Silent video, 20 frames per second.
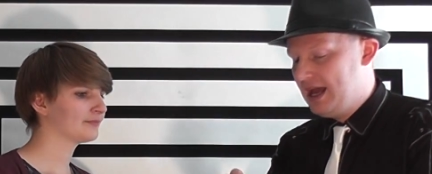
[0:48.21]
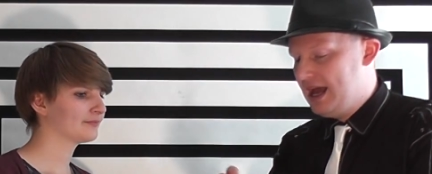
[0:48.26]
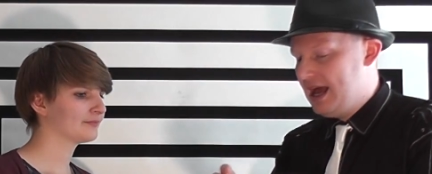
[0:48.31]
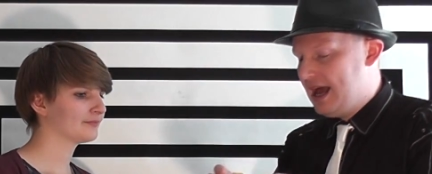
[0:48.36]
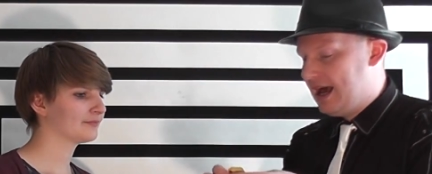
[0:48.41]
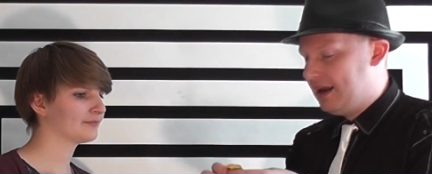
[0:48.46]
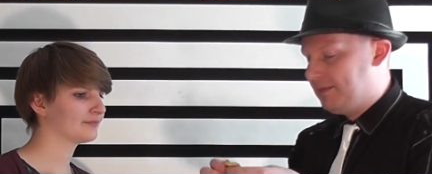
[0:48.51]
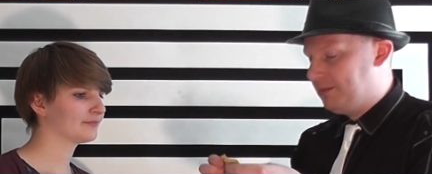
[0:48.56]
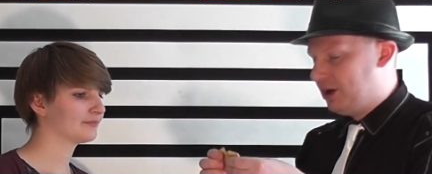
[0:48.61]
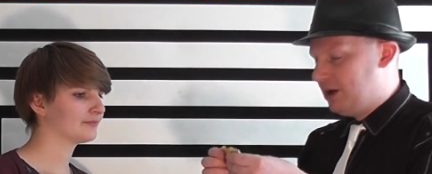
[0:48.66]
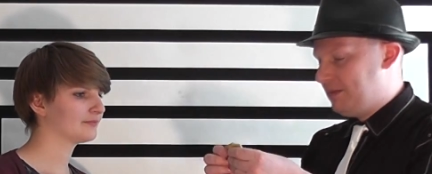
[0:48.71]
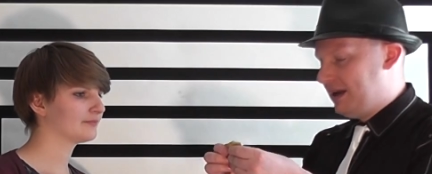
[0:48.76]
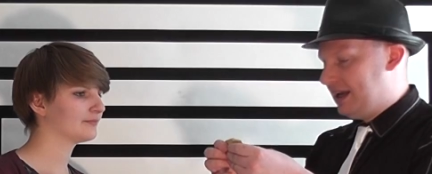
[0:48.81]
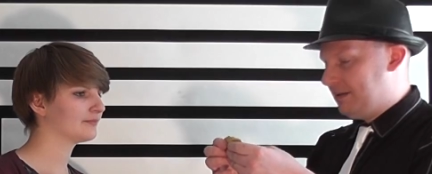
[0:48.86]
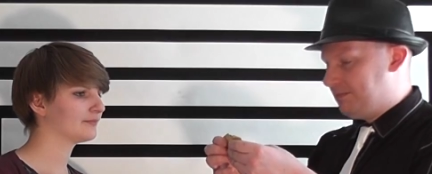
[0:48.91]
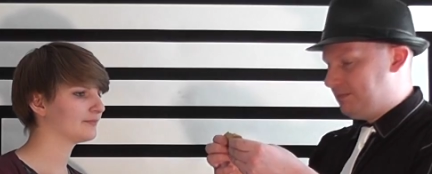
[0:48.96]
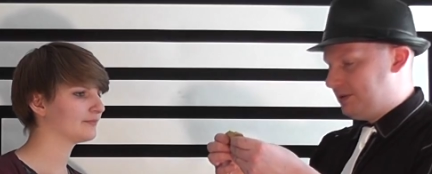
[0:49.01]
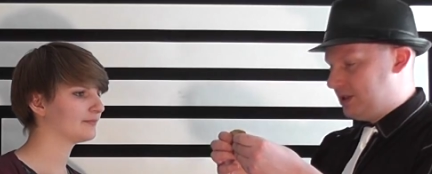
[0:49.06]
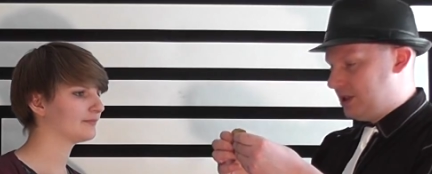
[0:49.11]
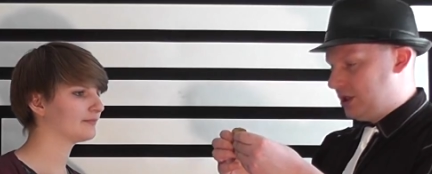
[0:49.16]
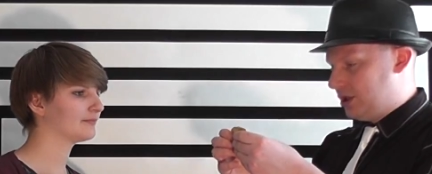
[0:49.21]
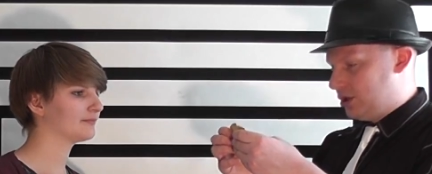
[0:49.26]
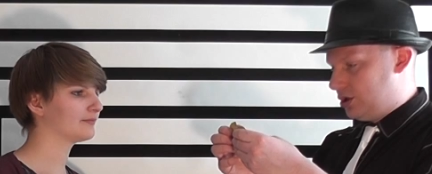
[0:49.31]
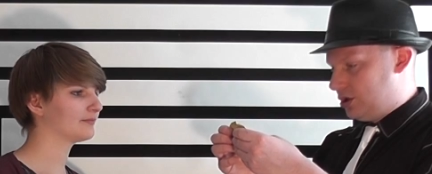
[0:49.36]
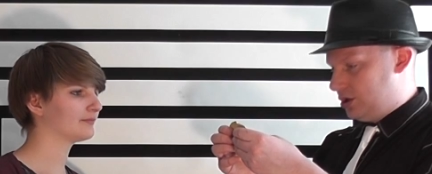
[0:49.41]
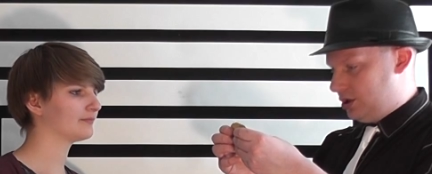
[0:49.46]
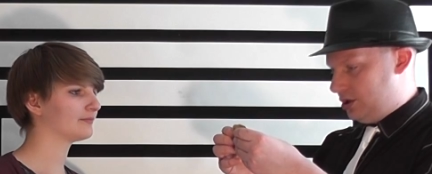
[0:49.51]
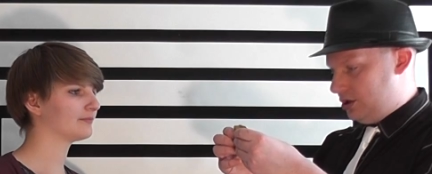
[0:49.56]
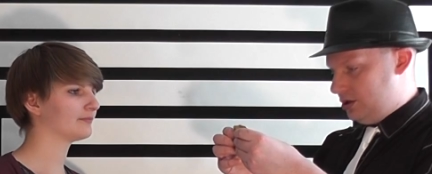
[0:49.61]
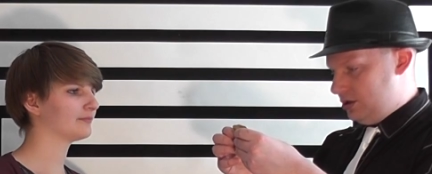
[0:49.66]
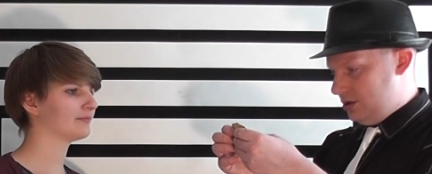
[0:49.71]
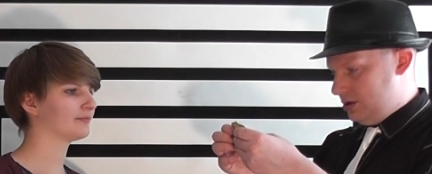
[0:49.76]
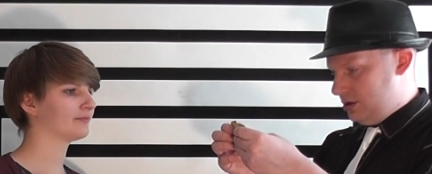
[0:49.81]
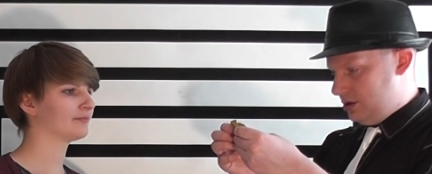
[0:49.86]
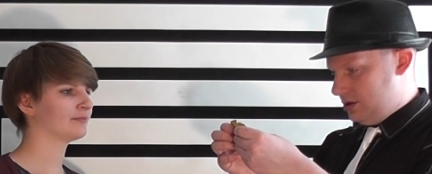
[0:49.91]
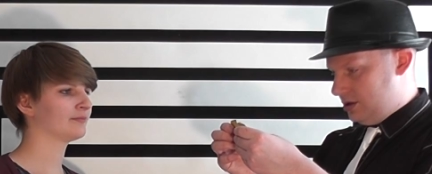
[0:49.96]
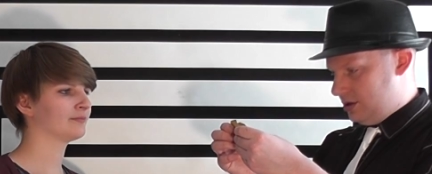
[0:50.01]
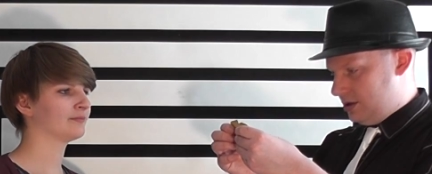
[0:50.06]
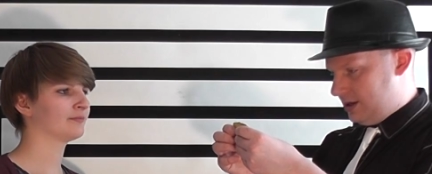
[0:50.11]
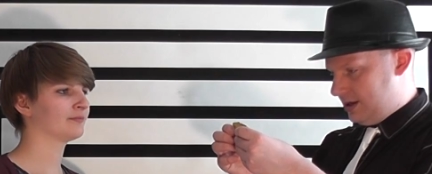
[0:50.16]
Speaker 1: I'm going to make a prediction,
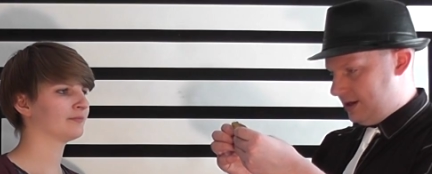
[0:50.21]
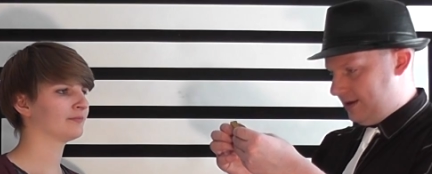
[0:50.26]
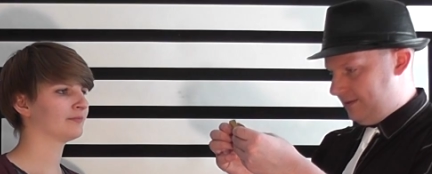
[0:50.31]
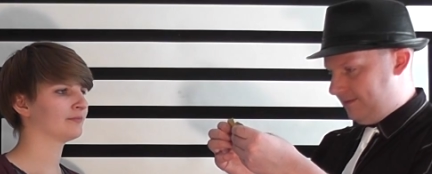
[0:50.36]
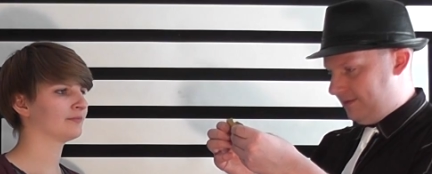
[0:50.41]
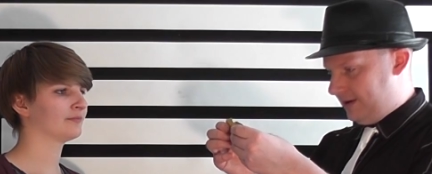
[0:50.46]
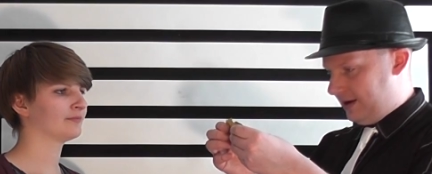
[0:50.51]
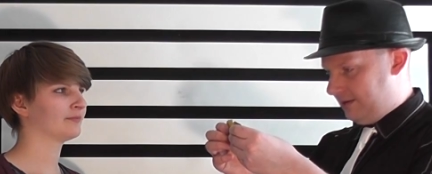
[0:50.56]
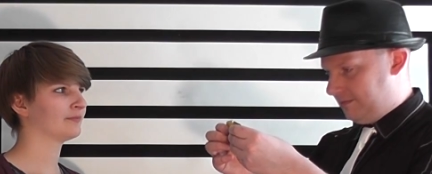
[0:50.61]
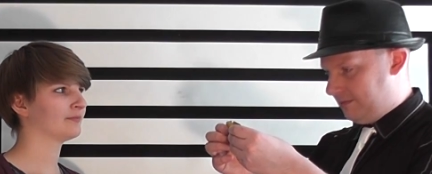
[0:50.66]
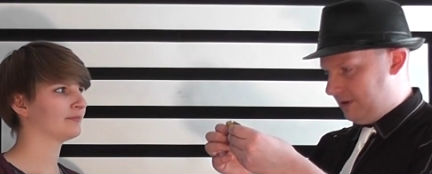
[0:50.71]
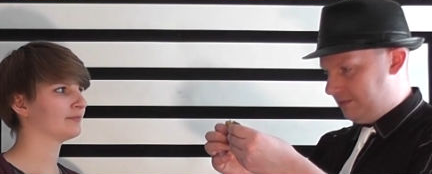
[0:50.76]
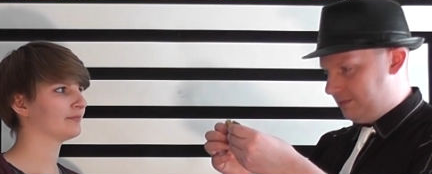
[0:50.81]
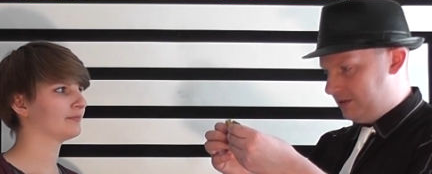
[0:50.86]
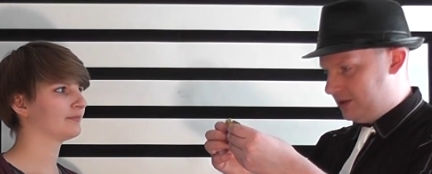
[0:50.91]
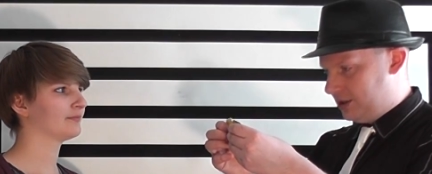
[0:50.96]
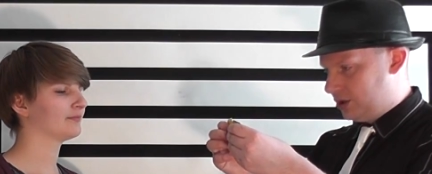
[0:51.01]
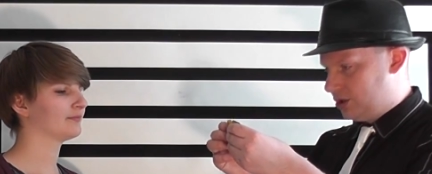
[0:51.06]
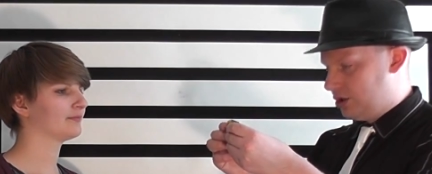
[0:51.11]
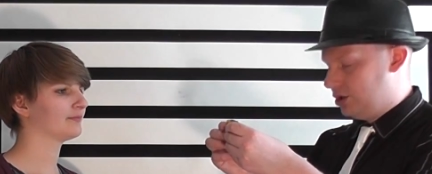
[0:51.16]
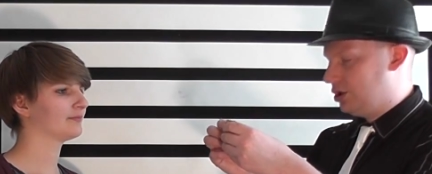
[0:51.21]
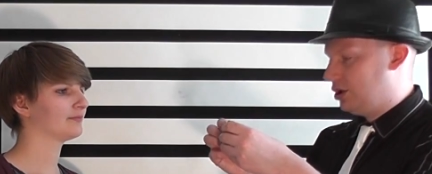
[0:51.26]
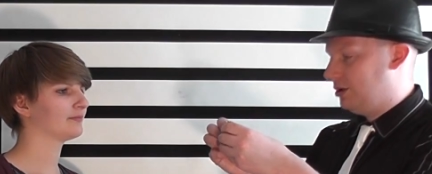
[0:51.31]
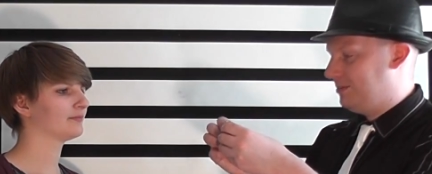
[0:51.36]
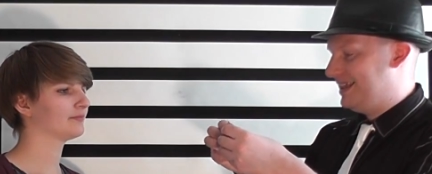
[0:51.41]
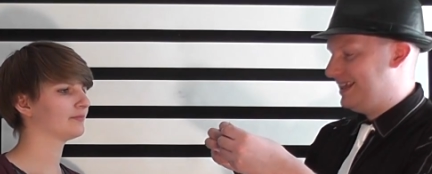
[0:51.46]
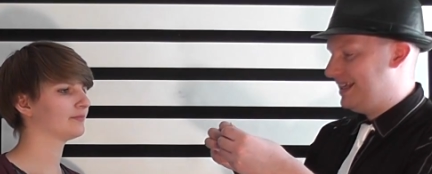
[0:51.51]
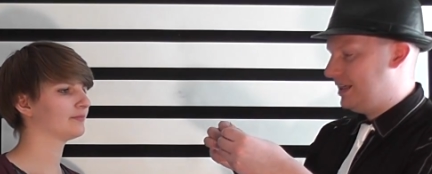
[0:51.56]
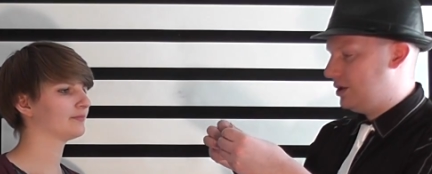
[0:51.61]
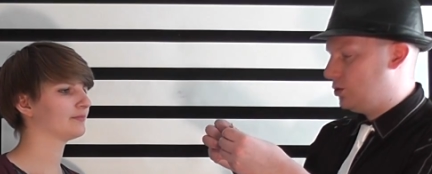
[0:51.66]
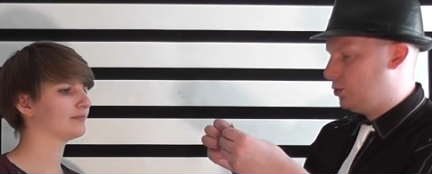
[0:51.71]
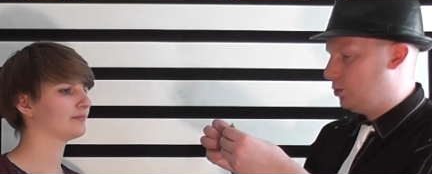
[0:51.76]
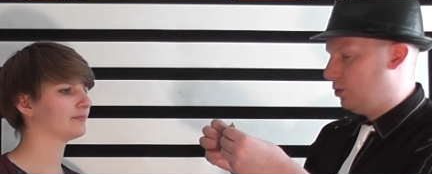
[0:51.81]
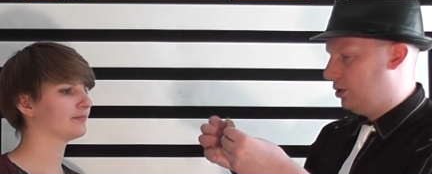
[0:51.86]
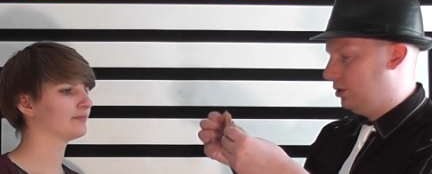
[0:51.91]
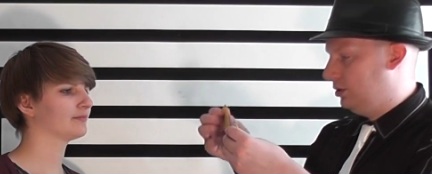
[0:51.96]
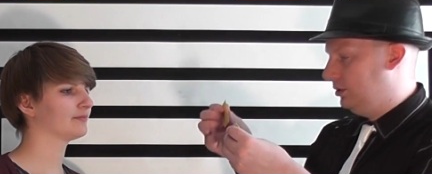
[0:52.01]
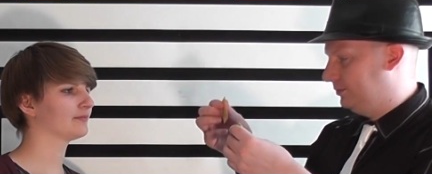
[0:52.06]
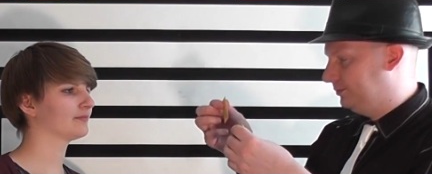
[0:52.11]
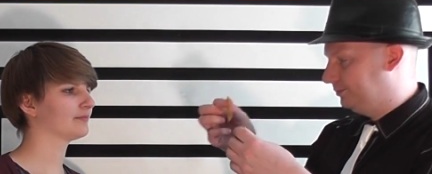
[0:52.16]
and I think my prediction is going to be this
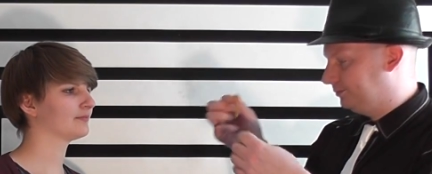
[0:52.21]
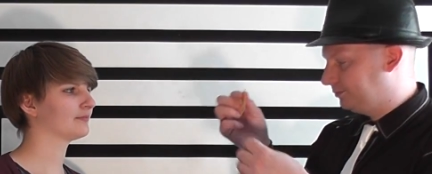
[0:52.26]
one.